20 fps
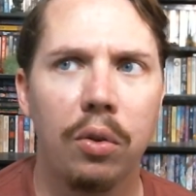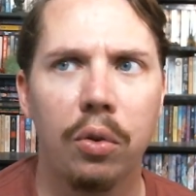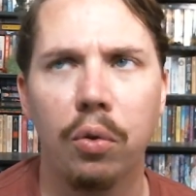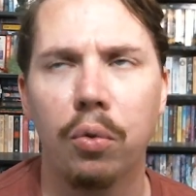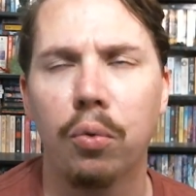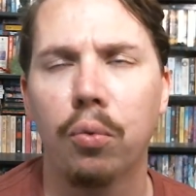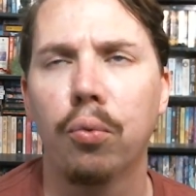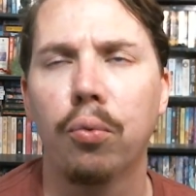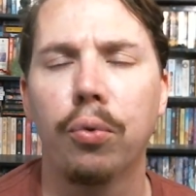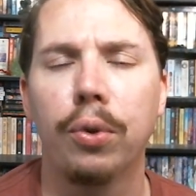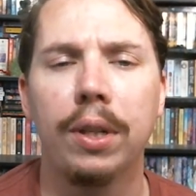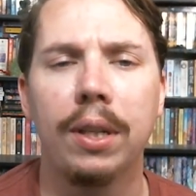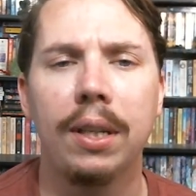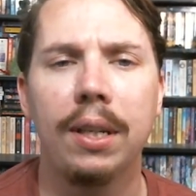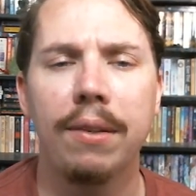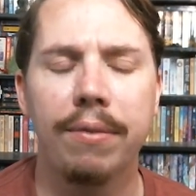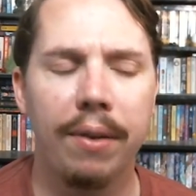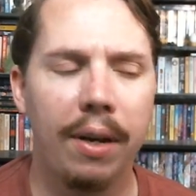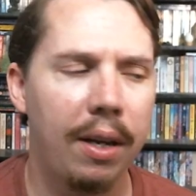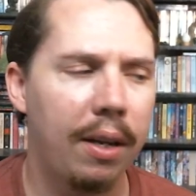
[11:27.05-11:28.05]
They're
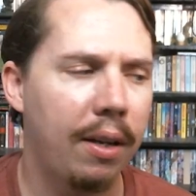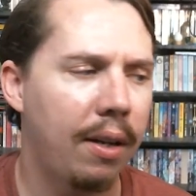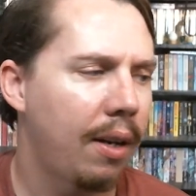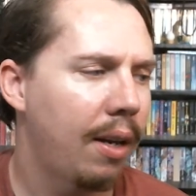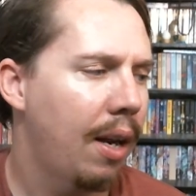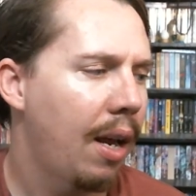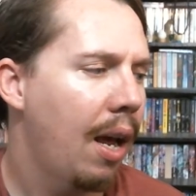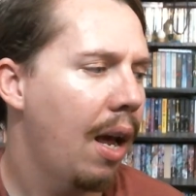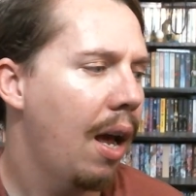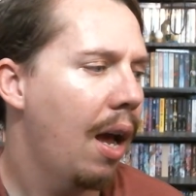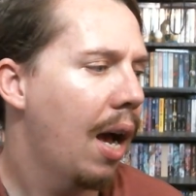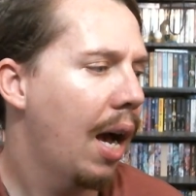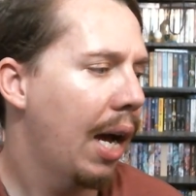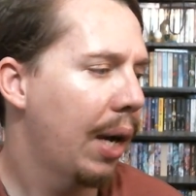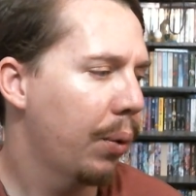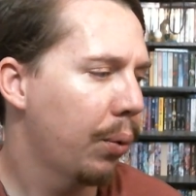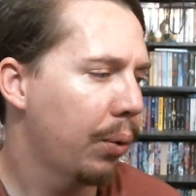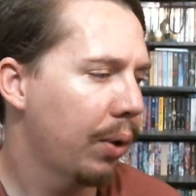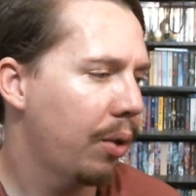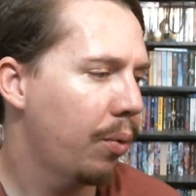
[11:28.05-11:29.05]
really fun.
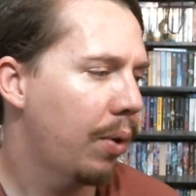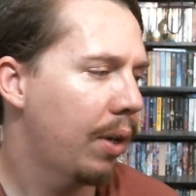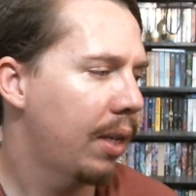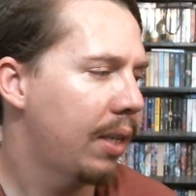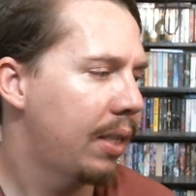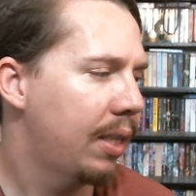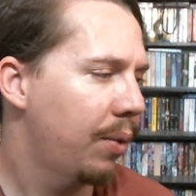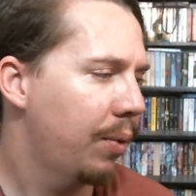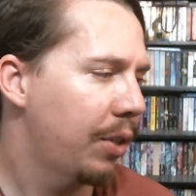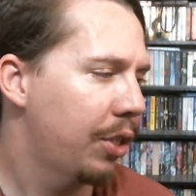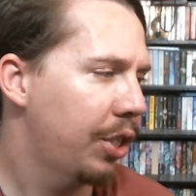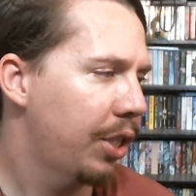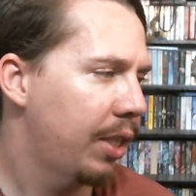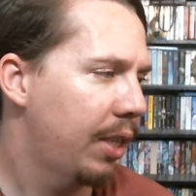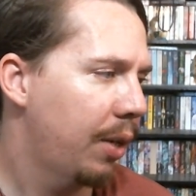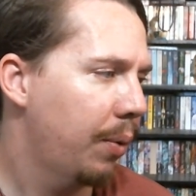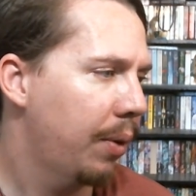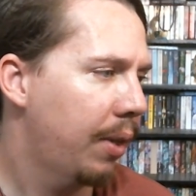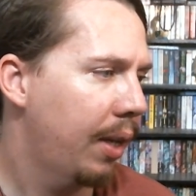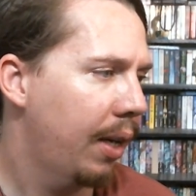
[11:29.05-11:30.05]
I really want to see what she
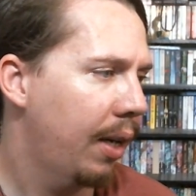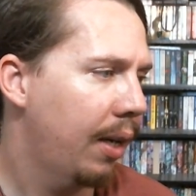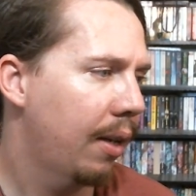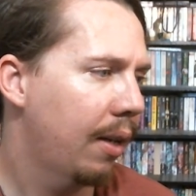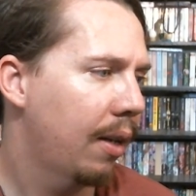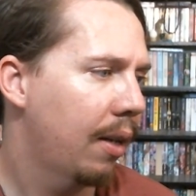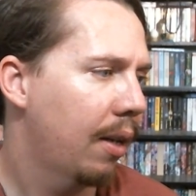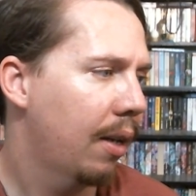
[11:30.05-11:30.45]
did with it.